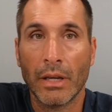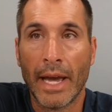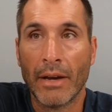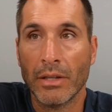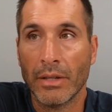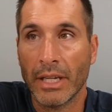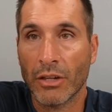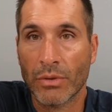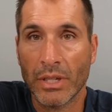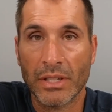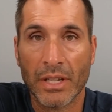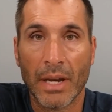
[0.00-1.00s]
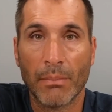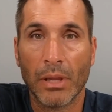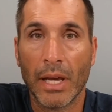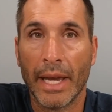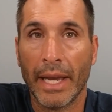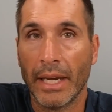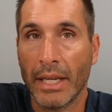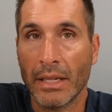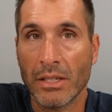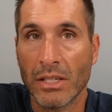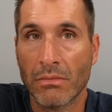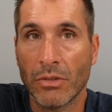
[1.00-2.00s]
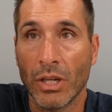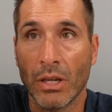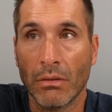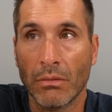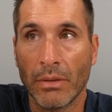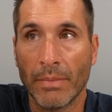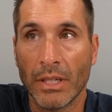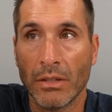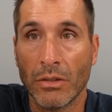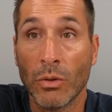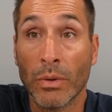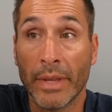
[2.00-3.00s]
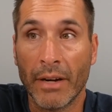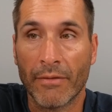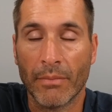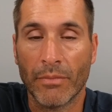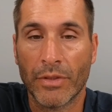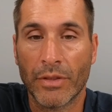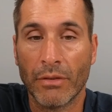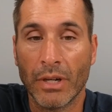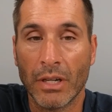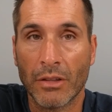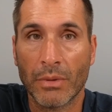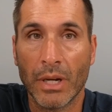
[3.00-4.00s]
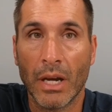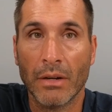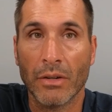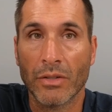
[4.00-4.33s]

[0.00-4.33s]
how you increased top line and just, you know, I mean, you were there from thirty to three hundred.